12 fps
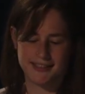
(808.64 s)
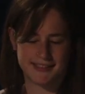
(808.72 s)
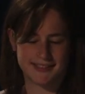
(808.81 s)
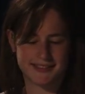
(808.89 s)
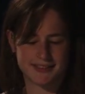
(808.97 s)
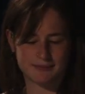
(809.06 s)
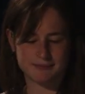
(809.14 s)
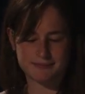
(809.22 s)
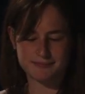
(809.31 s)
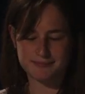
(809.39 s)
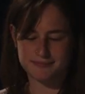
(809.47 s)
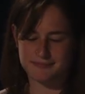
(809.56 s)
Well,
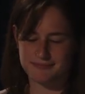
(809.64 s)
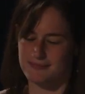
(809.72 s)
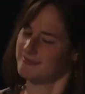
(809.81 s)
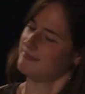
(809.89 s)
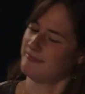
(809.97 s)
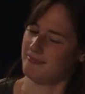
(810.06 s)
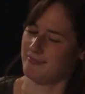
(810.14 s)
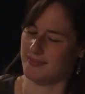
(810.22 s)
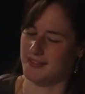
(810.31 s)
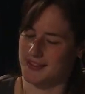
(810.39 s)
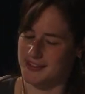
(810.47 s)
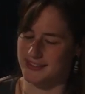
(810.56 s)
Kelly, I, I suppose we
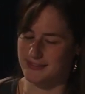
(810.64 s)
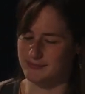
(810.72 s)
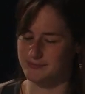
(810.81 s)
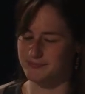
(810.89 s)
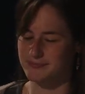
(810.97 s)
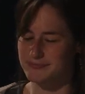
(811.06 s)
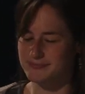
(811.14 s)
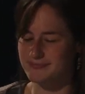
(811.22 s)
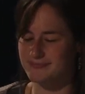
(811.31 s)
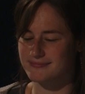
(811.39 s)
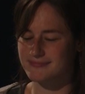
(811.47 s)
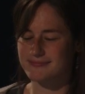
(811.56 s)
all choose
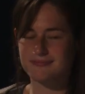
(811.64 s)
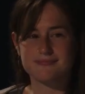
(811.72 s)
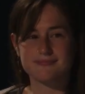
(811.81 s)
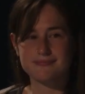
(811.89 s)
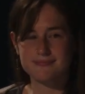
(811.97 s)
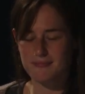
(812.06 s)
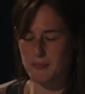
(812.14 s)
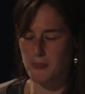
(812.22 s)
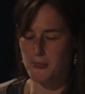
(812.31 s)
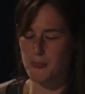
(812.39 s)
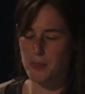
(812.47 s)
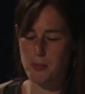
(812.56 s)
diff- our, choose our
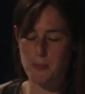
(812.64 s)
paths.